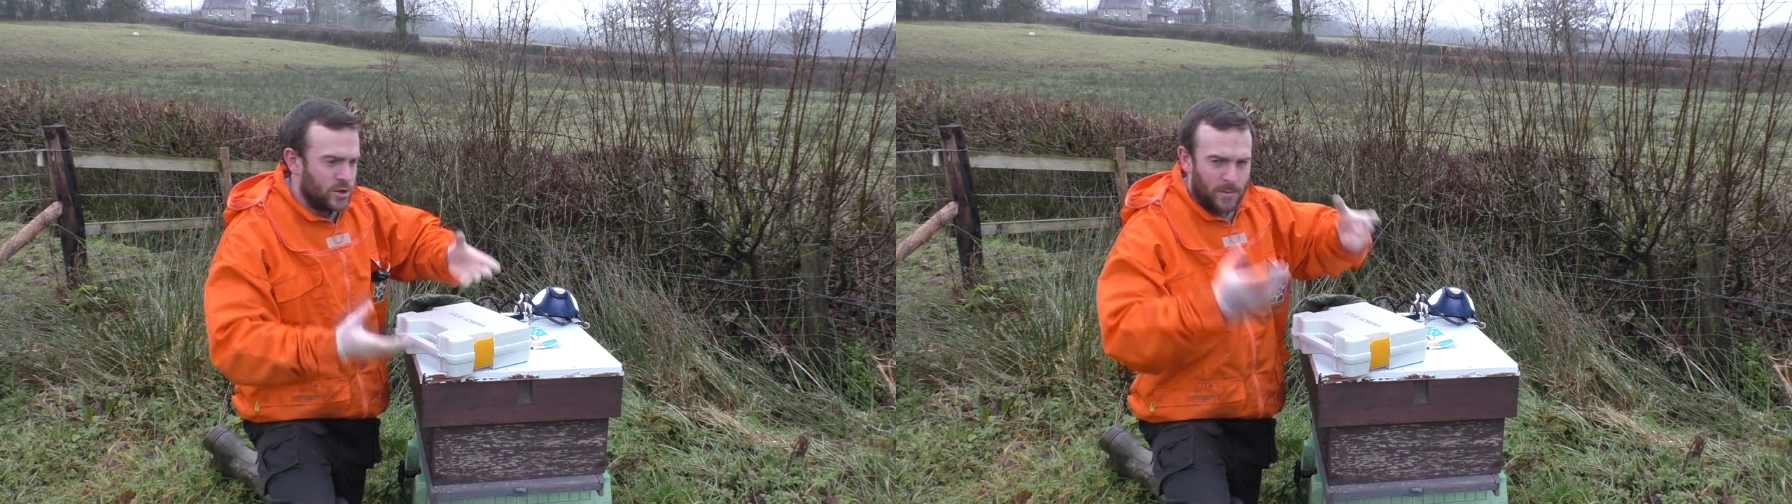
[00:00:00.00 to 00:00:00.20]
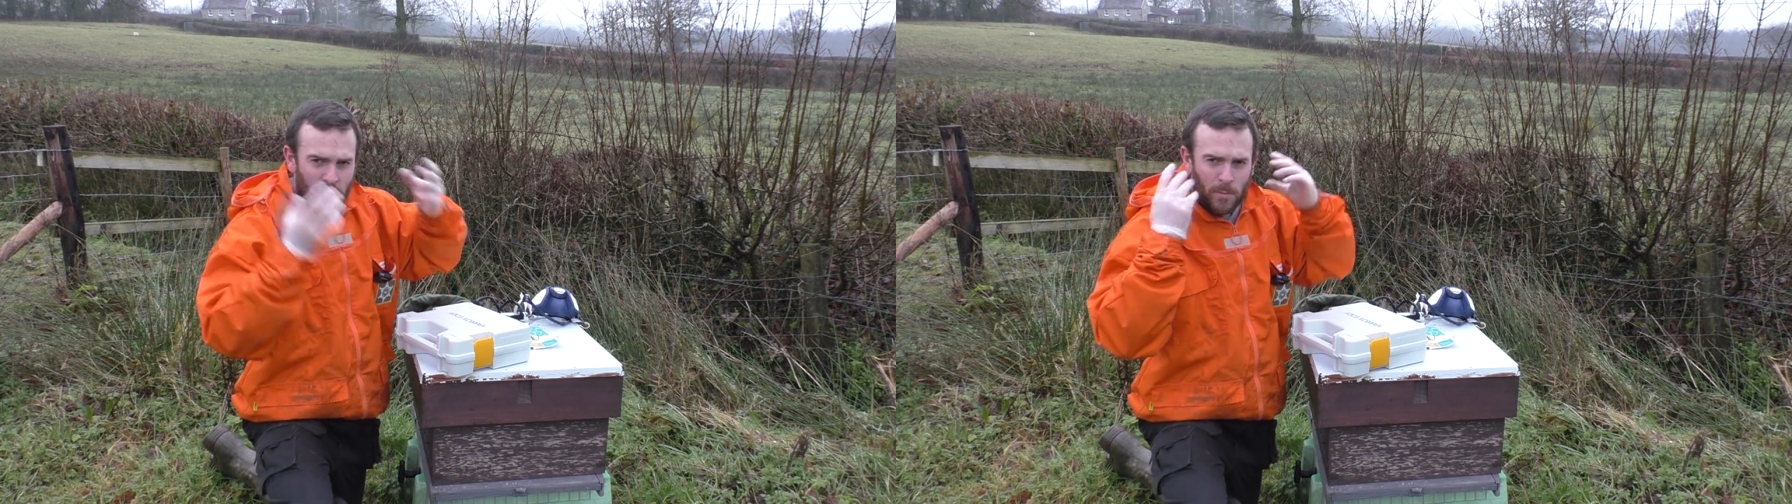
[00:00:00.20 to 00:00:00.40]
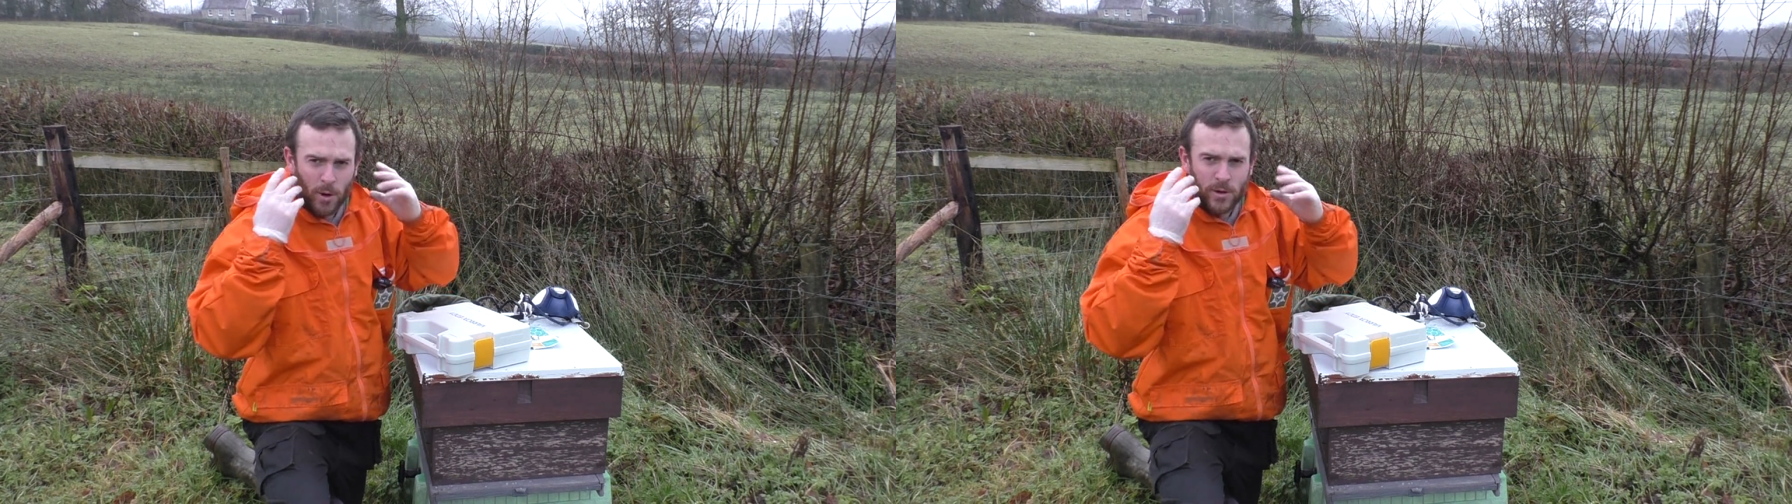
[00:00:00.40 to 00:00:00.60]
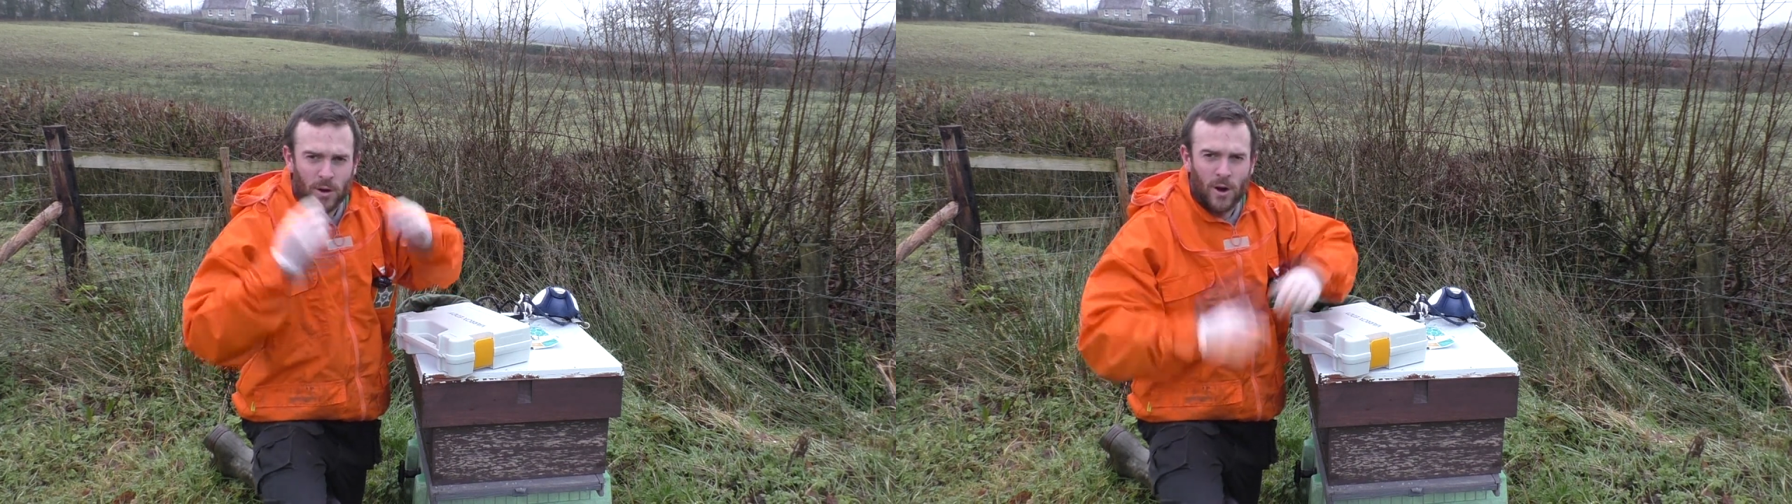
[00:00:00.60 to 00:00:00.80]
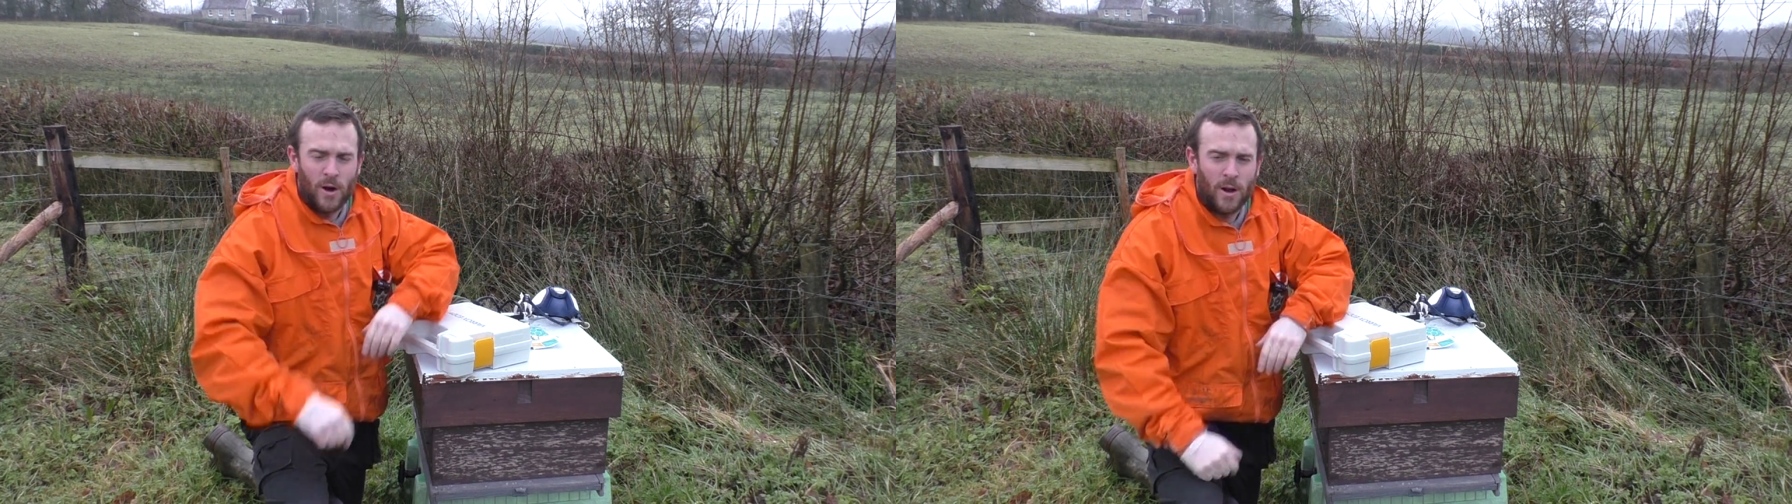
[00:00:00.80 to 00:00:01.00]
So I'm going to
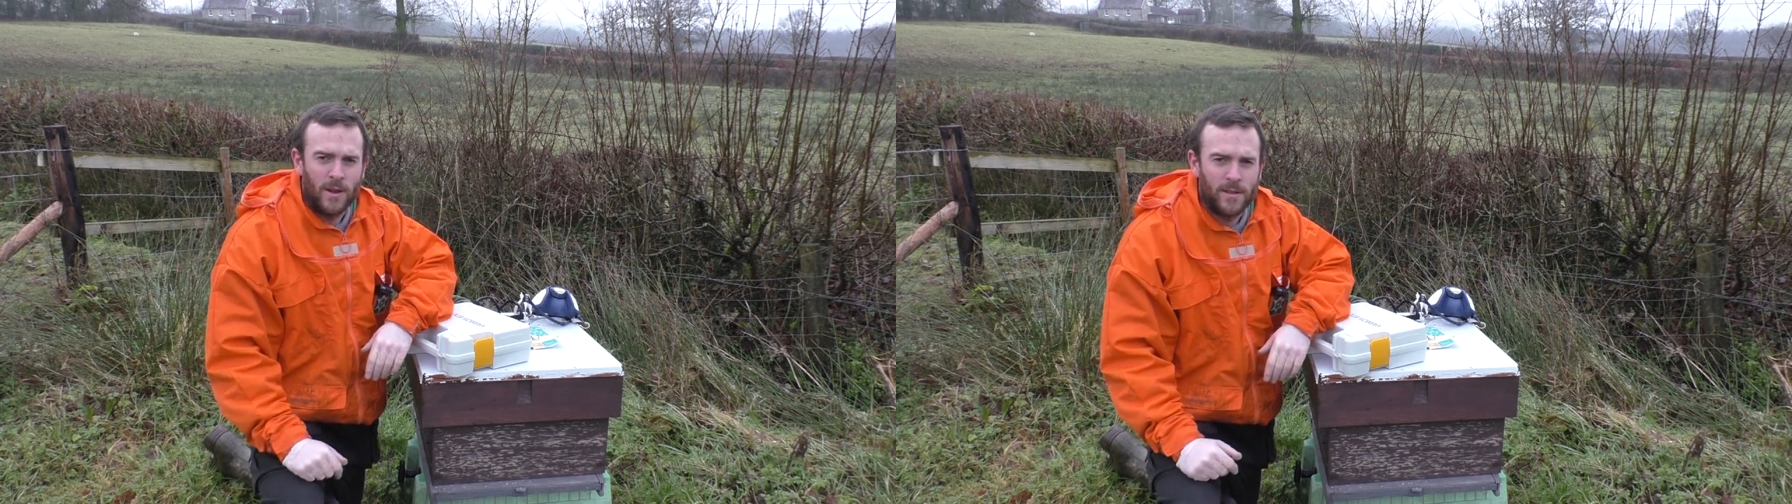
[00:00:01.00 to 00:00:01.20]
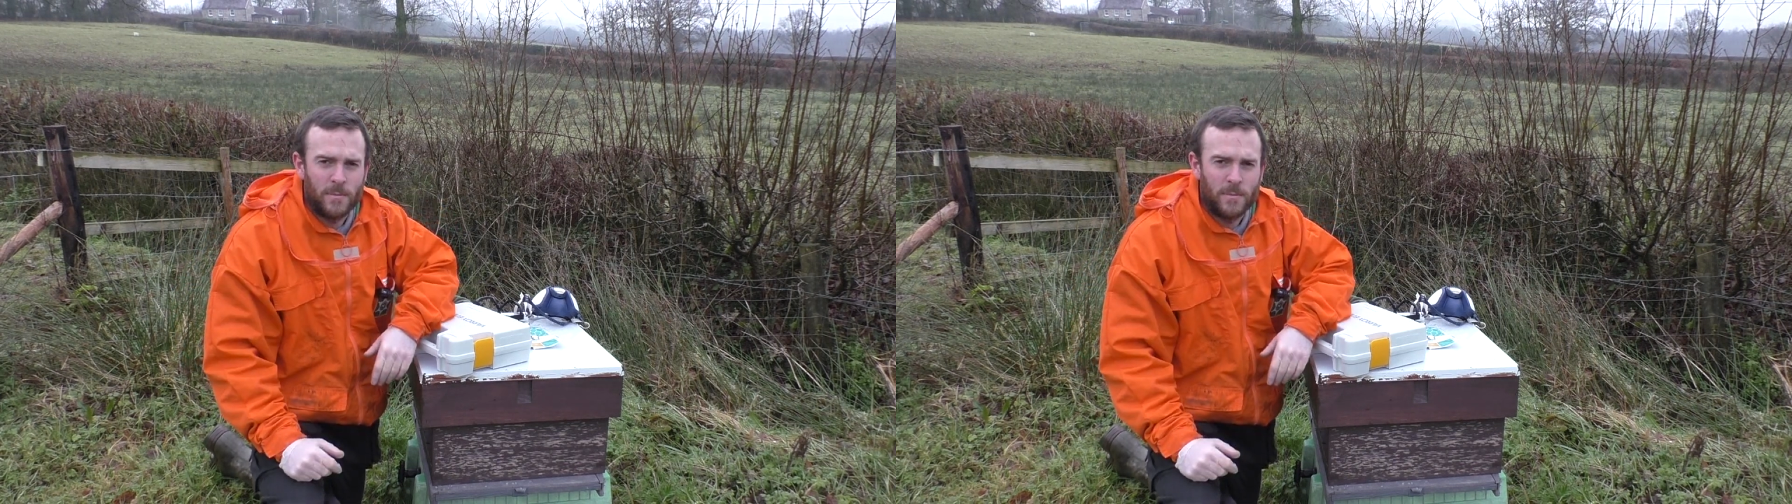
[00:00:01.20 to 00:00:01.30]
put all